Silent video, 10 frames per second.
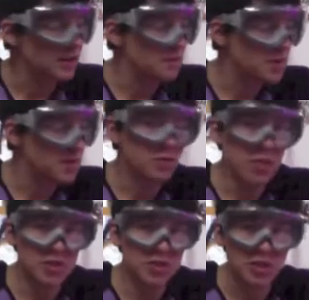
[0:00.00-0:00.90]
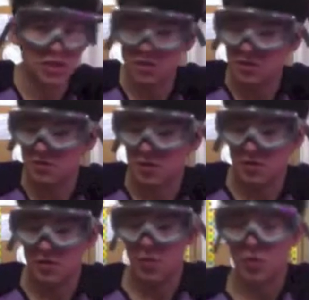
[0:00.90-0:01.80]
In the picture, it shows that you
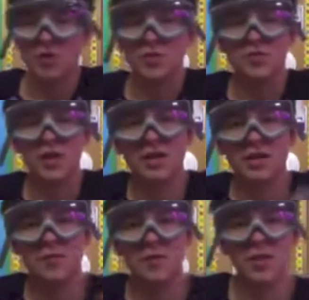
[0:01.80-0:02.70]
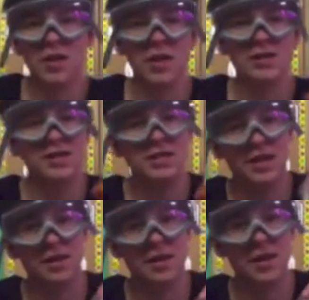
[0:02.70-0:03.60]
could pour it directly from the glass
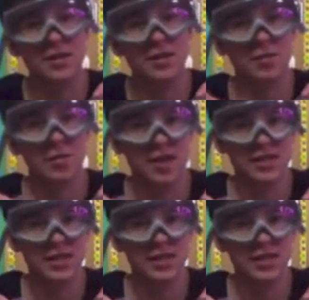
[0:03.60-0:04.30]
container into the plastic